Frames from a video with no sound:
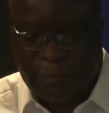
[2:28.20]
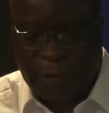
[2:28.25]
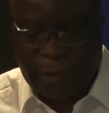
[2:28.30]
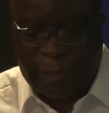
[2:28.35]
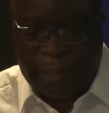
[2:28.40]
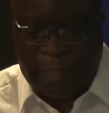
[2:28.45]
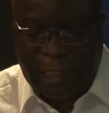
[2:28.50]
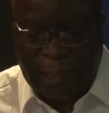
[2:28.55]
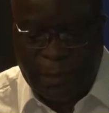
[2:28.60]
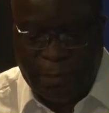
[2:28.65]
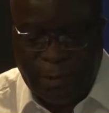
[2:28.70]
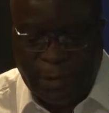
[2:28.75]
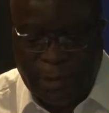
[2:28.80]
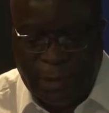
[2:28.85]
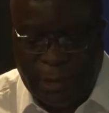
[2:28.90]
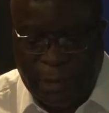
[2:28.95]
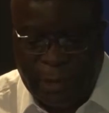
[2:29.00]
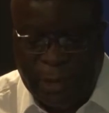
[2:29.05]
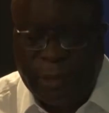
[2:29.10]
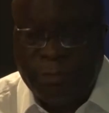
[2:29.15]
to
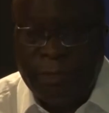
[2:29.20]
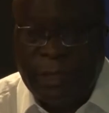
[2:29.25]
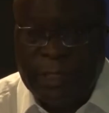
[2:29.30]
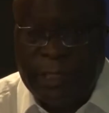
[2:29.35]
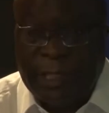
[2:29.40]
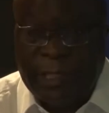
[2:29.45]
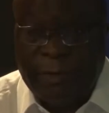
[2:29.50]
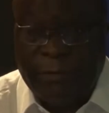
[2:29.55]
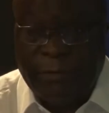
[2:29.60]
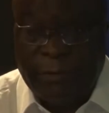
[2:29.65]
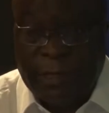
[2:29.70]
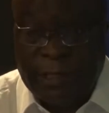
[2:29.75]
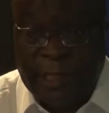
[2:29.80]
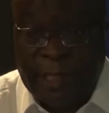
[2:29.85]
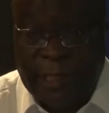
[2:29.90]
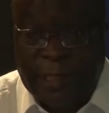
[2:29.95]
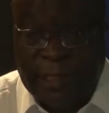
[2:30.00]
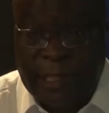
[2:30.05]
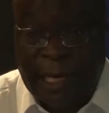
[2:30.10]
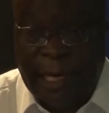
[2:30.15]
transport, especially if it
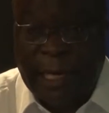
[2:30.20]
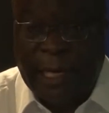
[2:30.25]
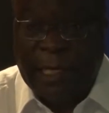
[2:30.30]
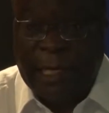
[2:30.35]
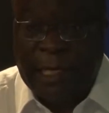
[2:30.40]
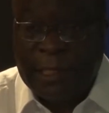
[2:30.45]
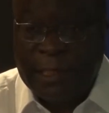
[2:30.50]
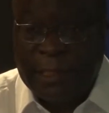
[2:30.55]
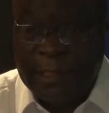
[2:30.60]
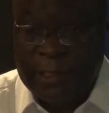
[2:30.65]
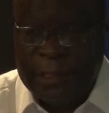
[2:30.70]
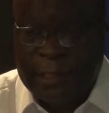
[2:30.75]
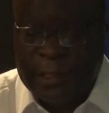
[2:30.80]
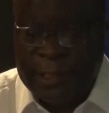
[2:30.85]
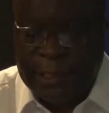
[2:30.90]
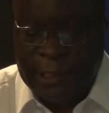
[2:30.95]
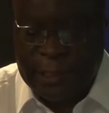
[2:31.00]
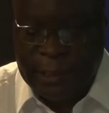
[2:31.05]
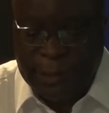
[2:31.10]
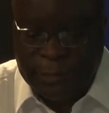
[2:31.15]
has a high hazard
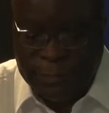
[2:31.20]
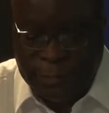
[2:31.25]
rating.